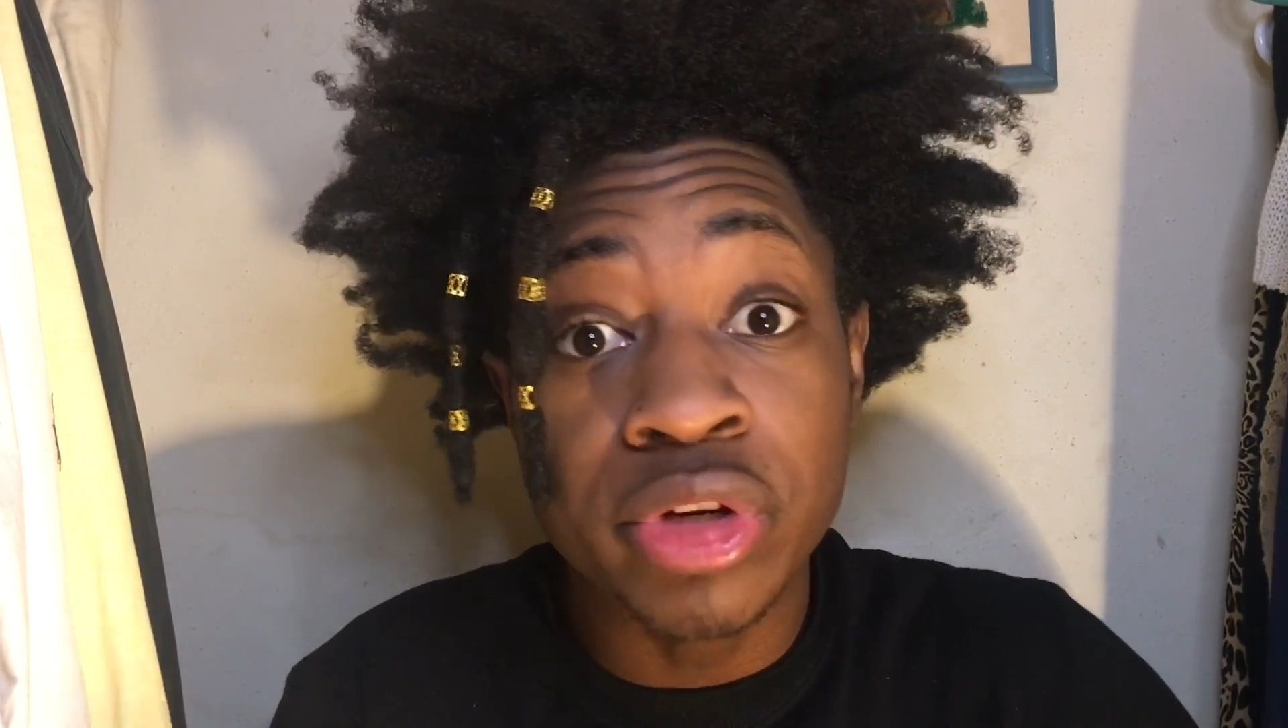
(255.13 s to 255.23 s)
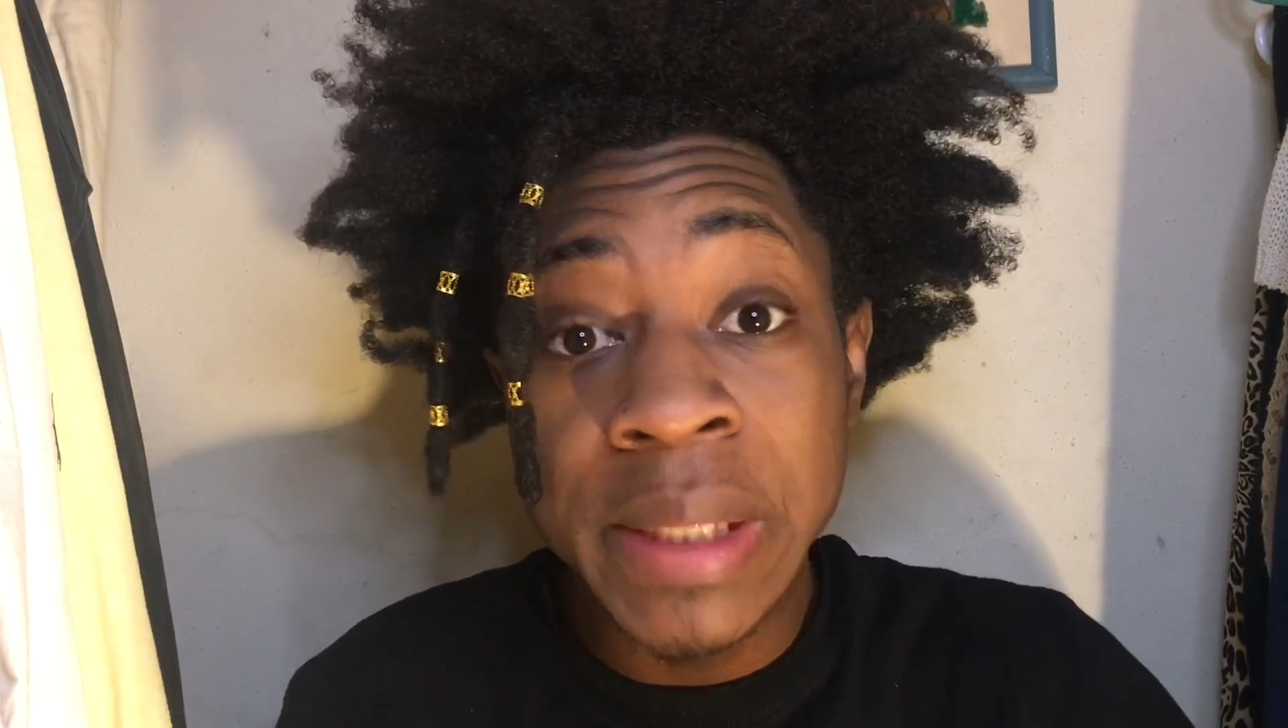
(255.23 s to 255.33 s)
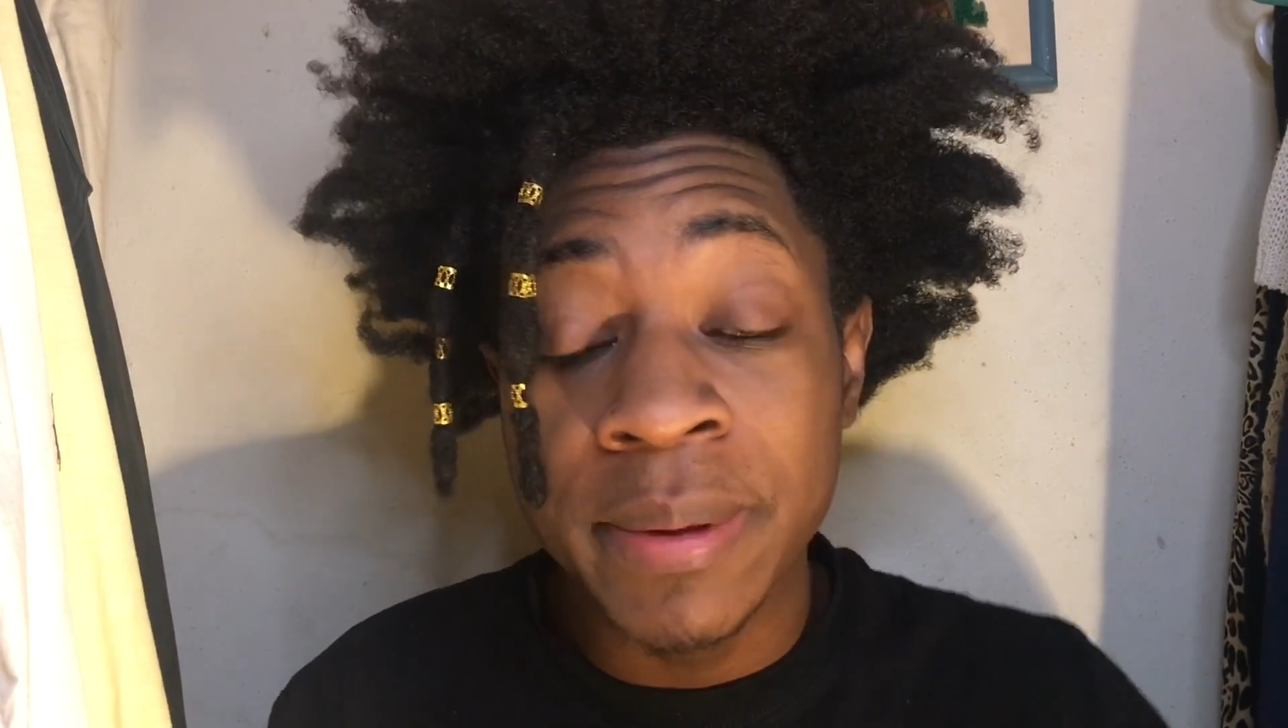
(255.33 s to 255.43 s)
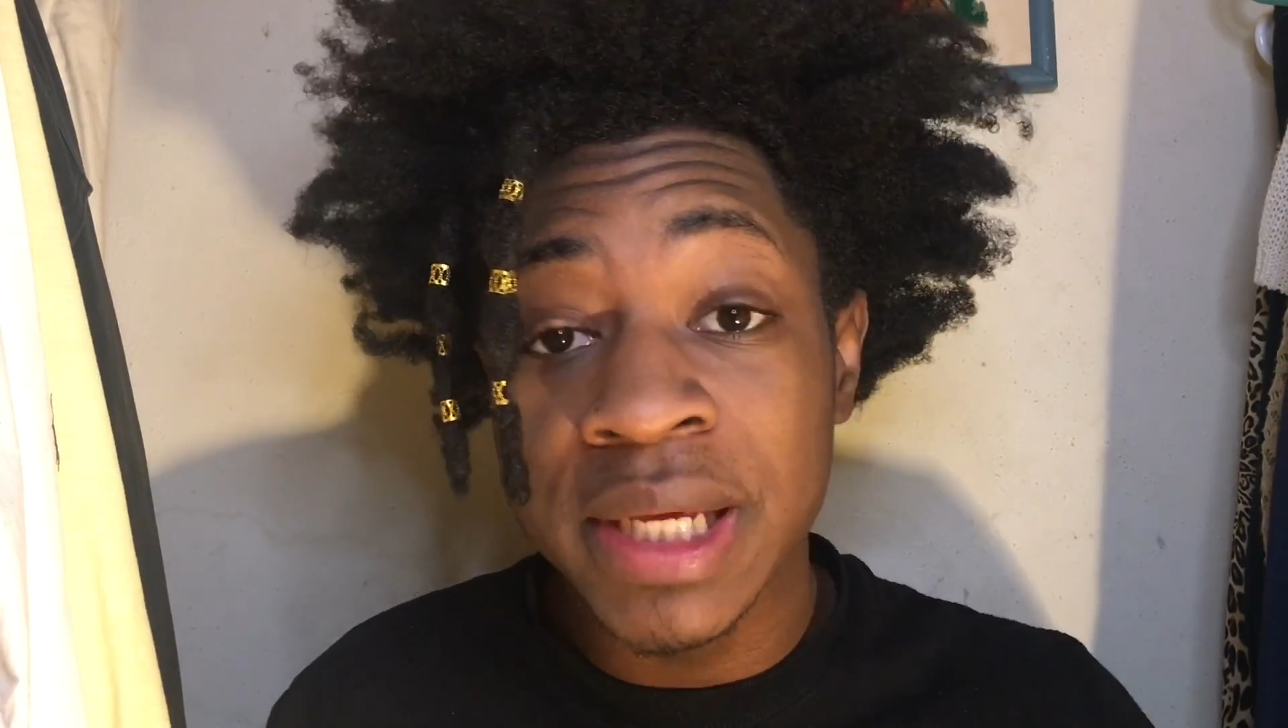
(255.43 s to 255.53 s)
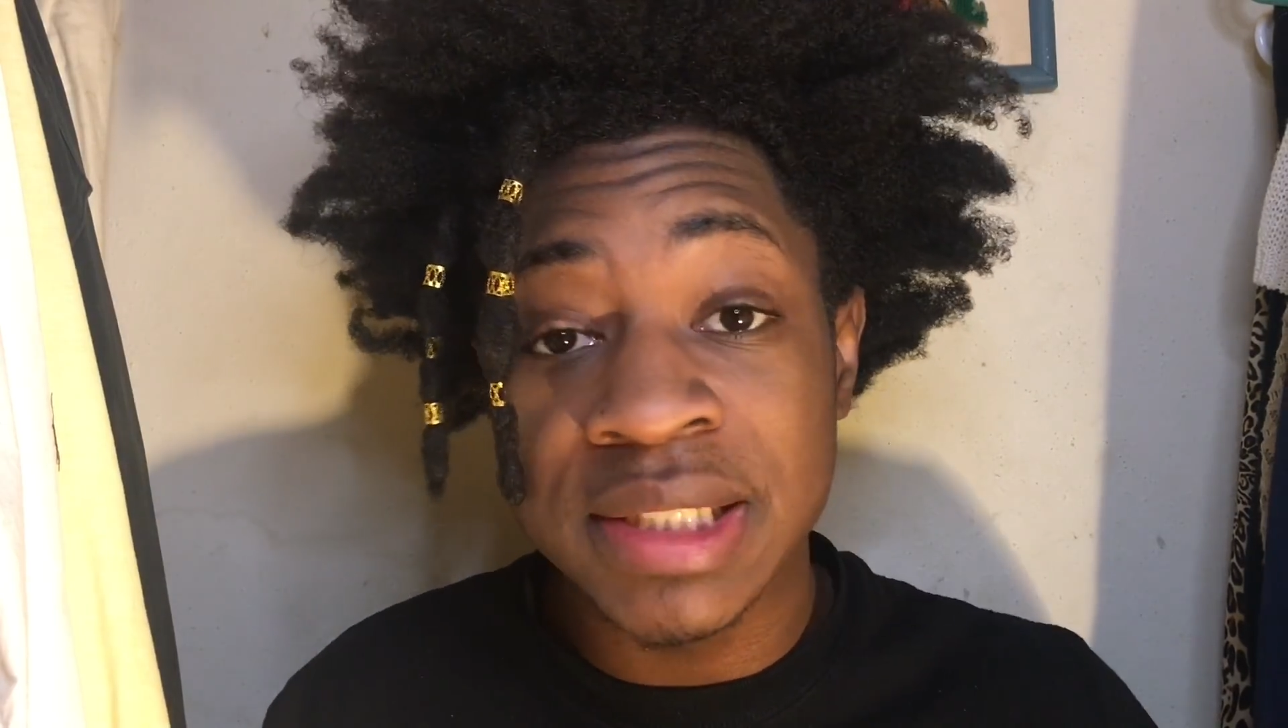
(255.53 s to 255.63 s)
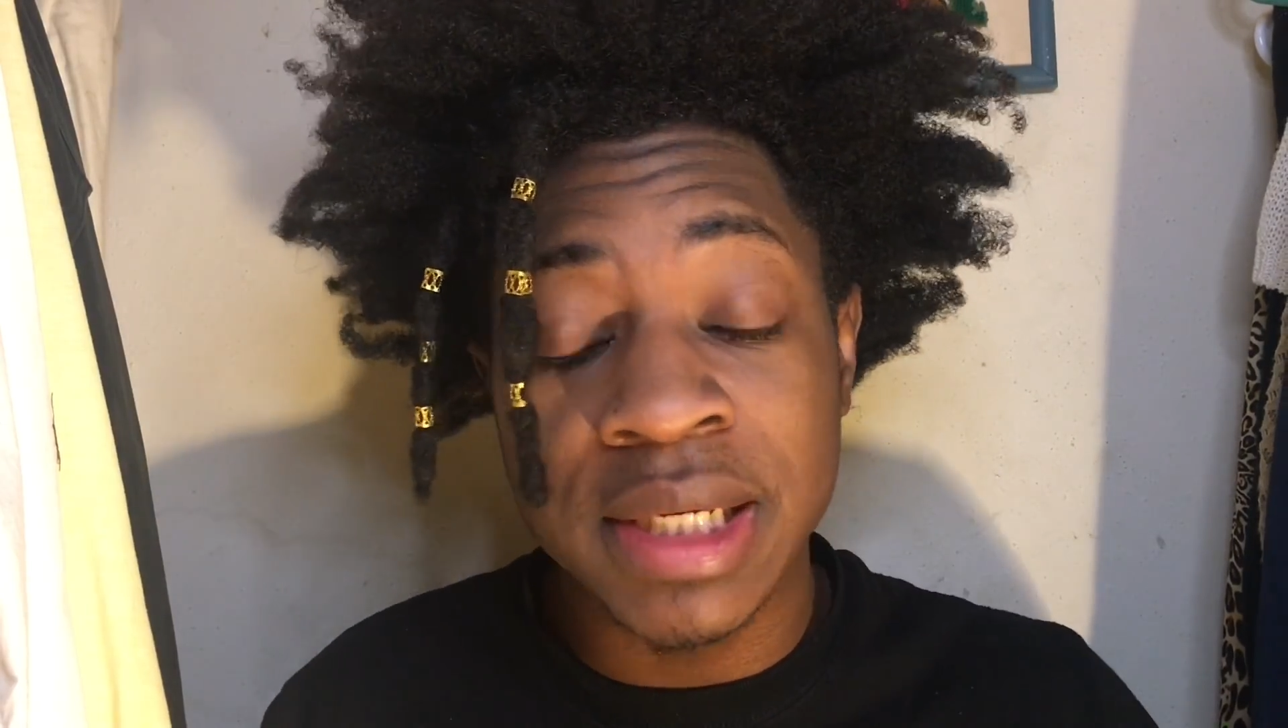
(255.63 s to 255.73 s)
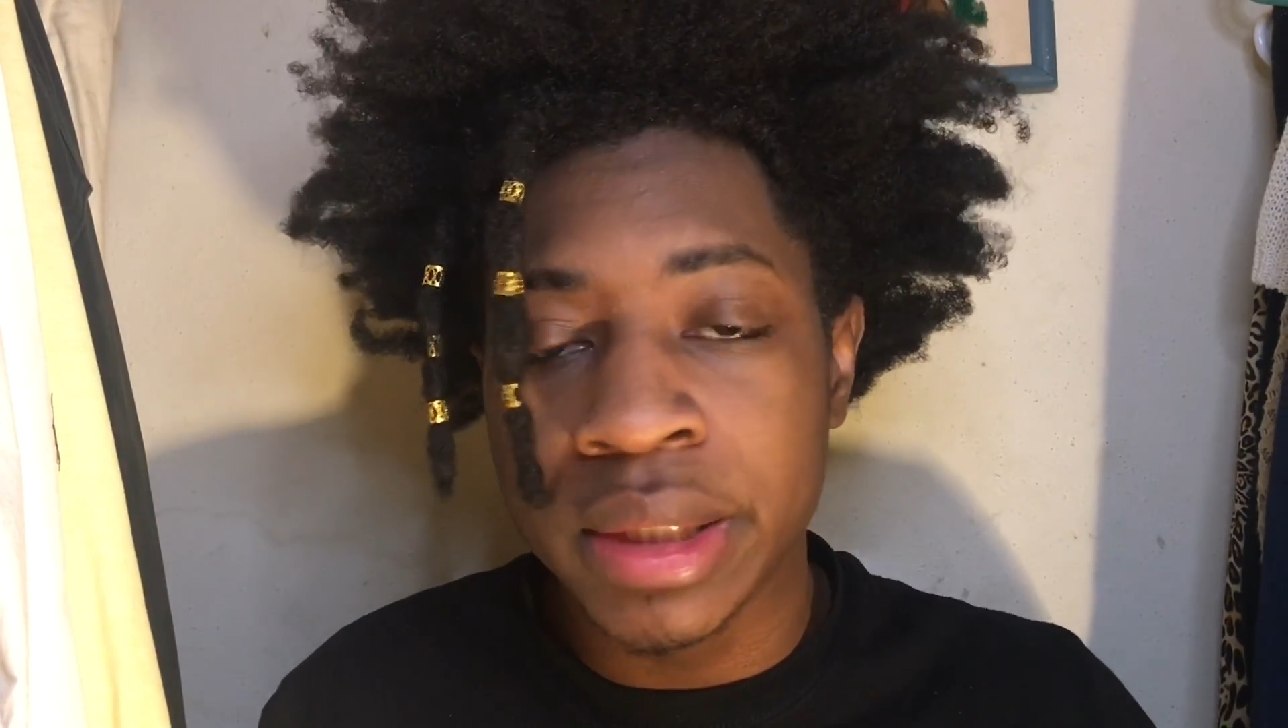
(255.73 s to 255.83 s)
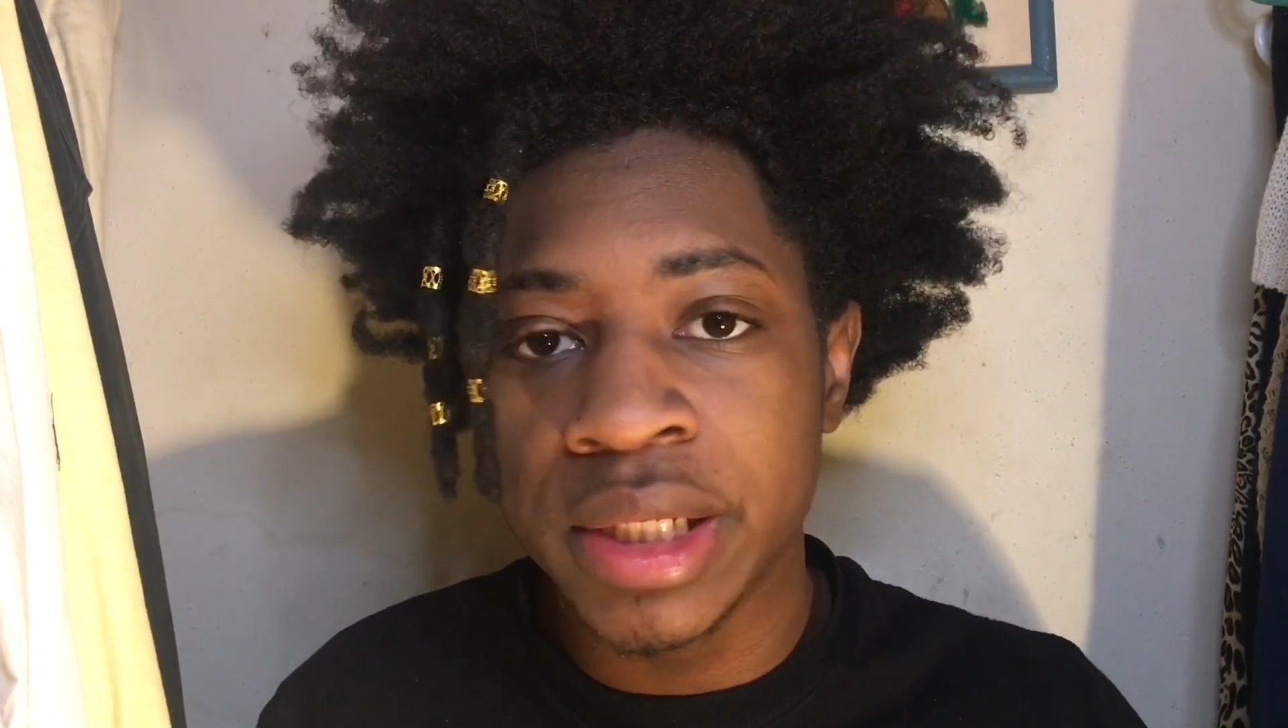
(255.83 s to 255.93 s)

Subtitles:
creepiest